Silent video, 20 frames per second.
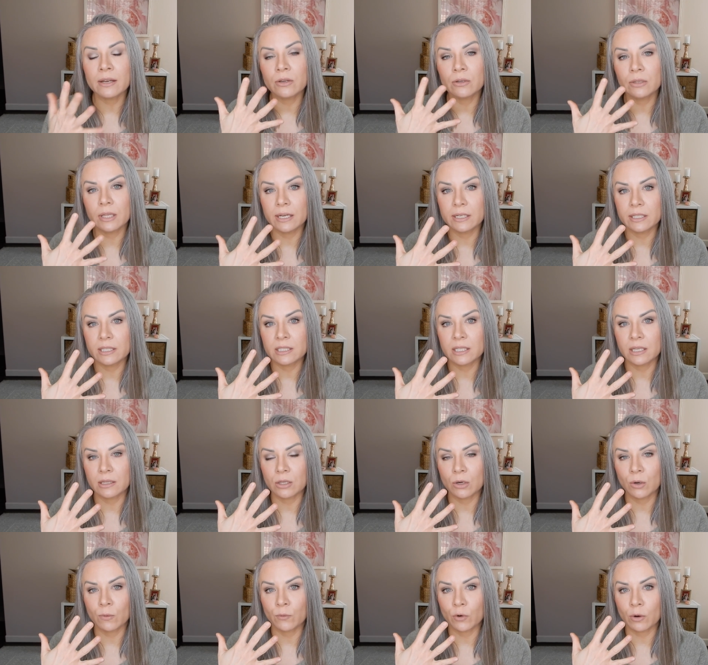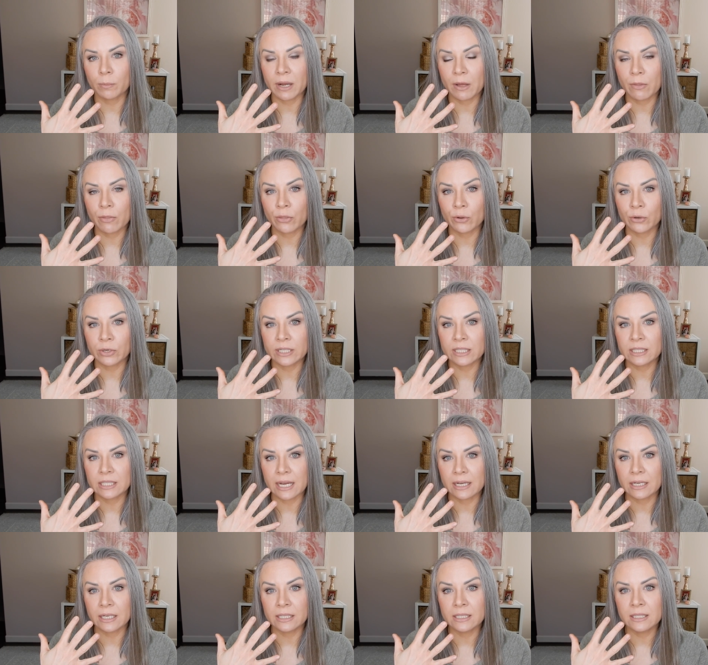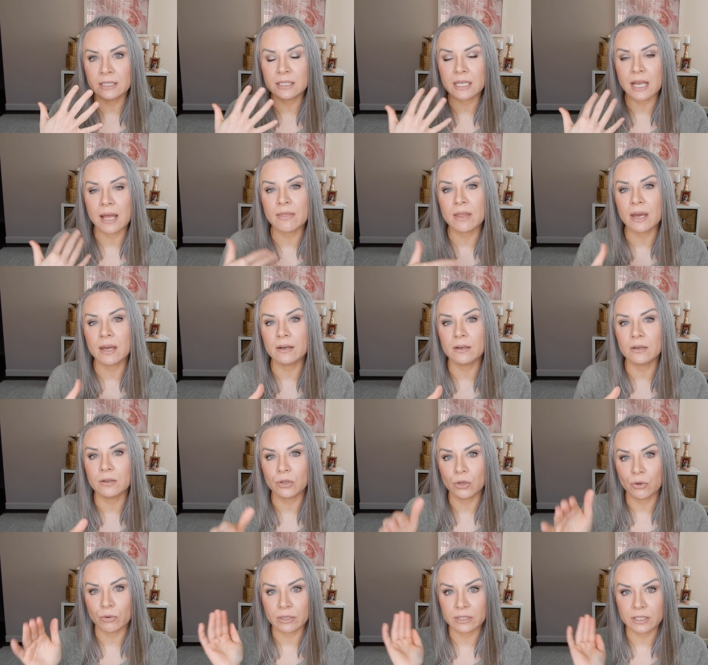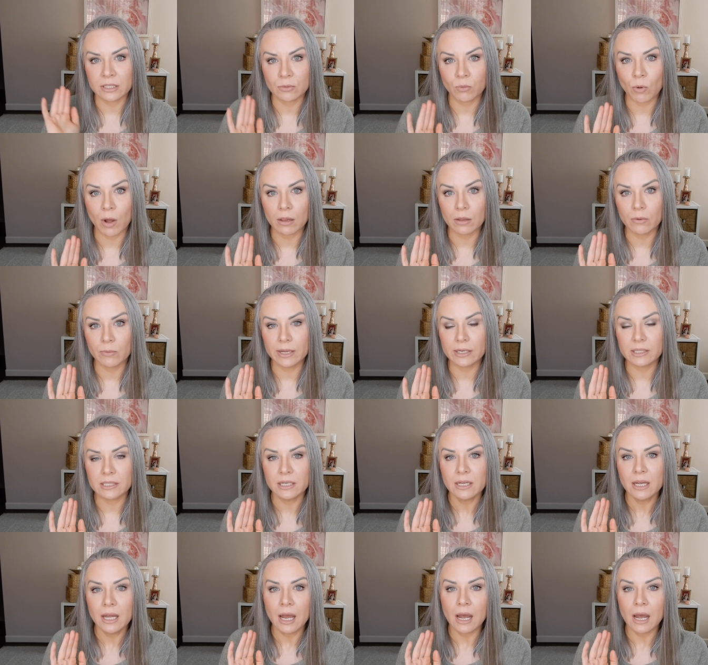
and you let it sit there for about 30 seconds and then you can swallow it.